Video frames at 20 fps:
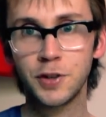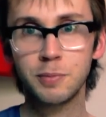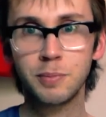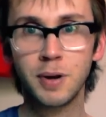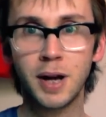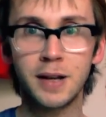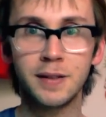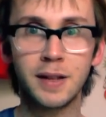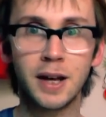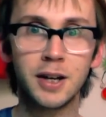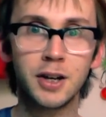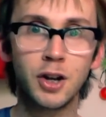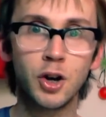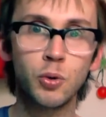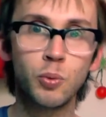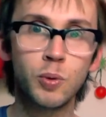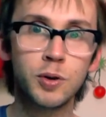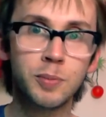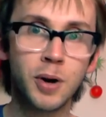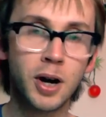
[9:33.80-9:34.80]
Playing that
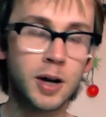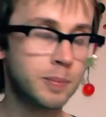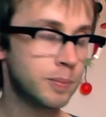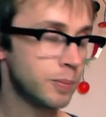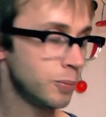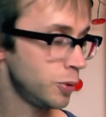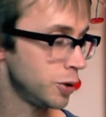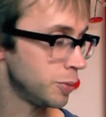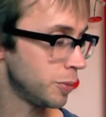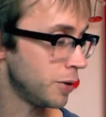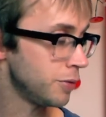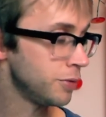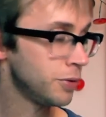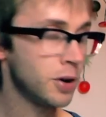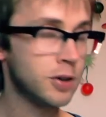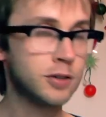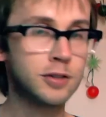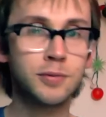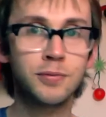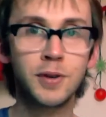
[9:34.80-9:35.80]
note with my
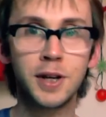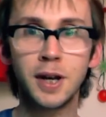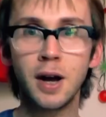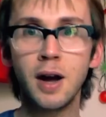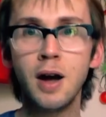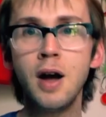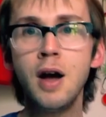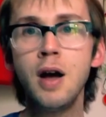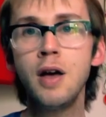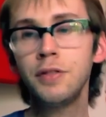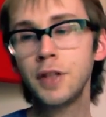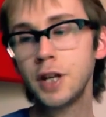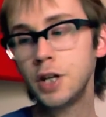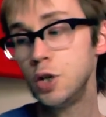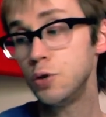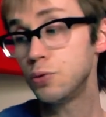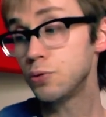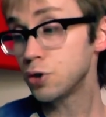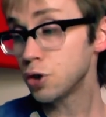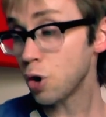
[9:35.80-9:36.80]
first finger. Then
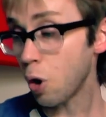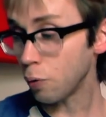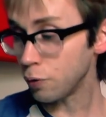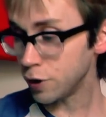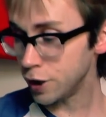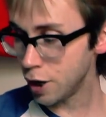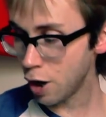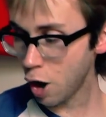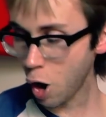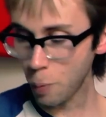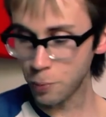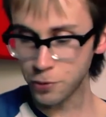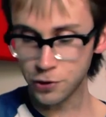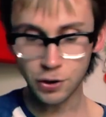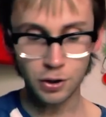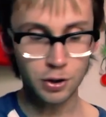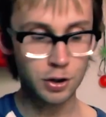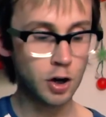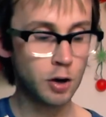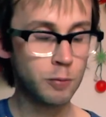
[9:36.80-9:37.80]
you've got the
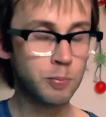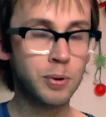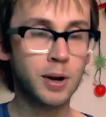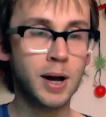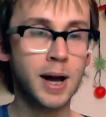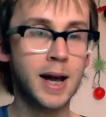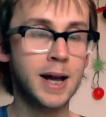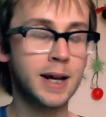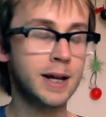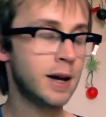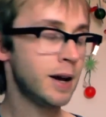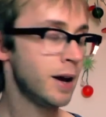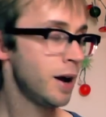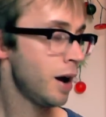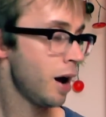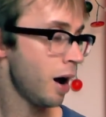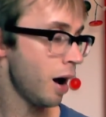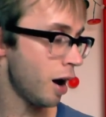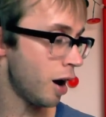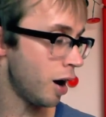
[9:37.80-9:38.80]
option of playing
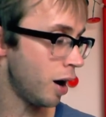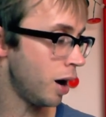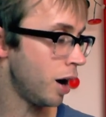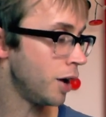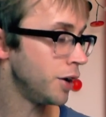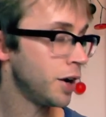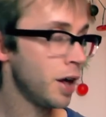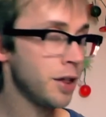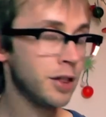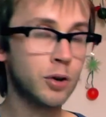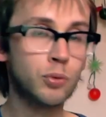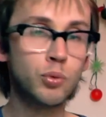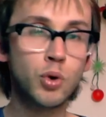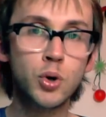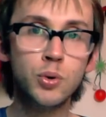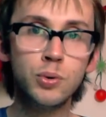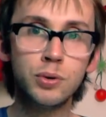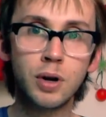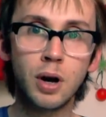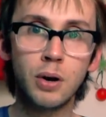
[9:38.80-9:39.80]
another
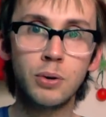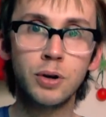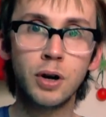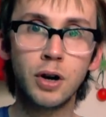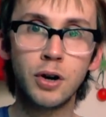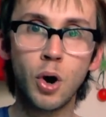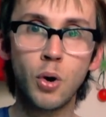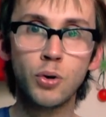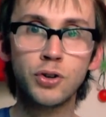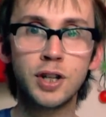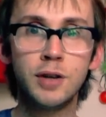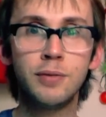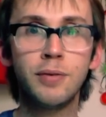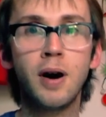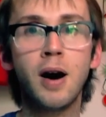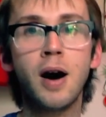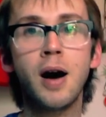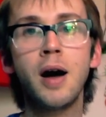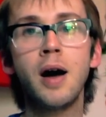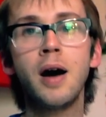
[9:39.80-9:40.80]
root note an octave
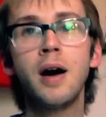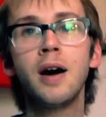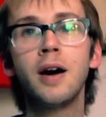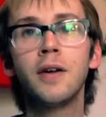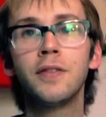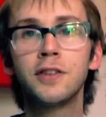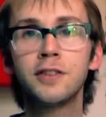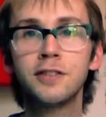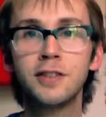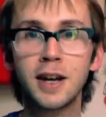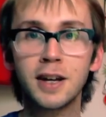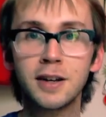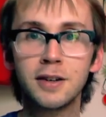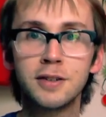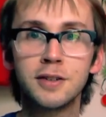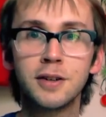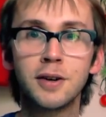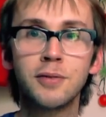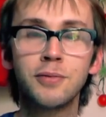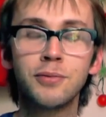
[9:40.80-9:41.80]
higher at the
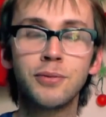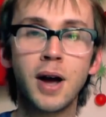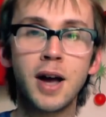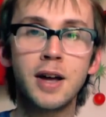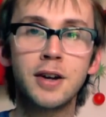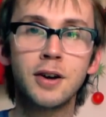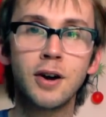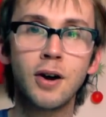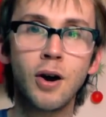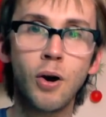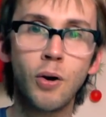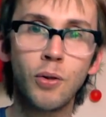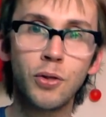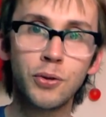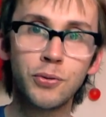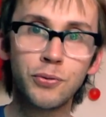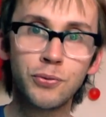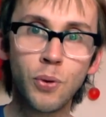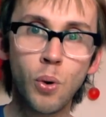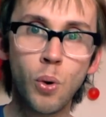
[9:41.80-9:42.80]
2nd fret on
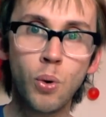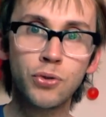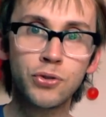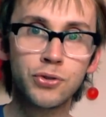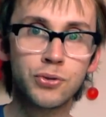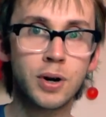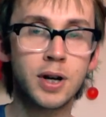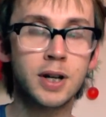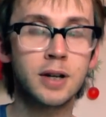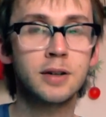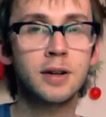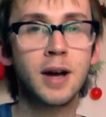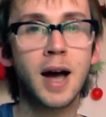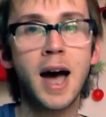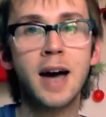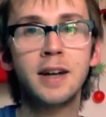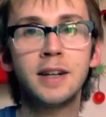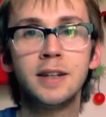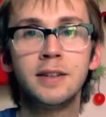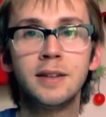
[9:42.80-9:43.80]
the 4th string and
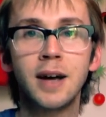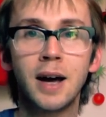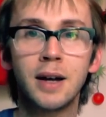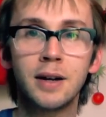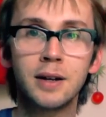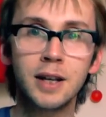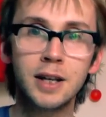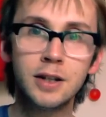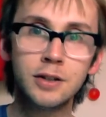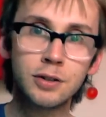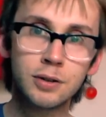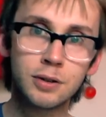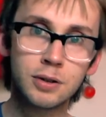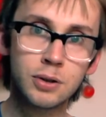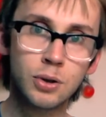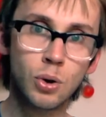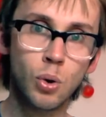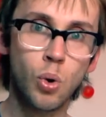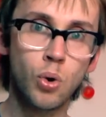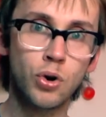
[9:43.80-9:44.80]
adding that into the
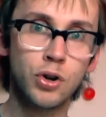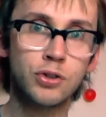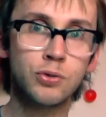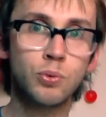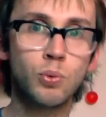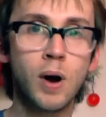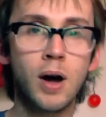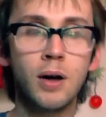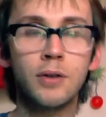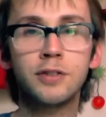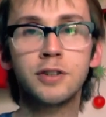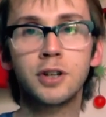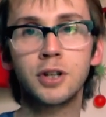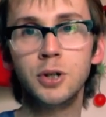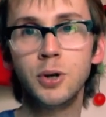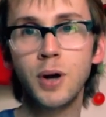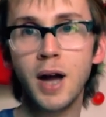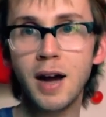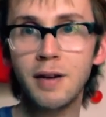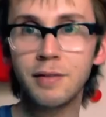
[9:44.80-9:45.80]
chord as well. So
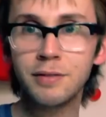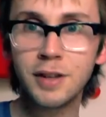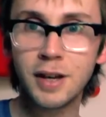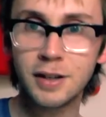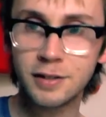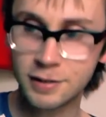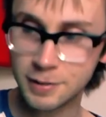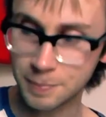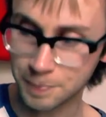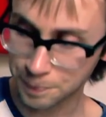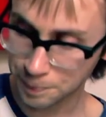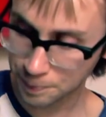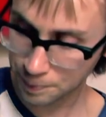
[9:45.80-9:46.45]
you have this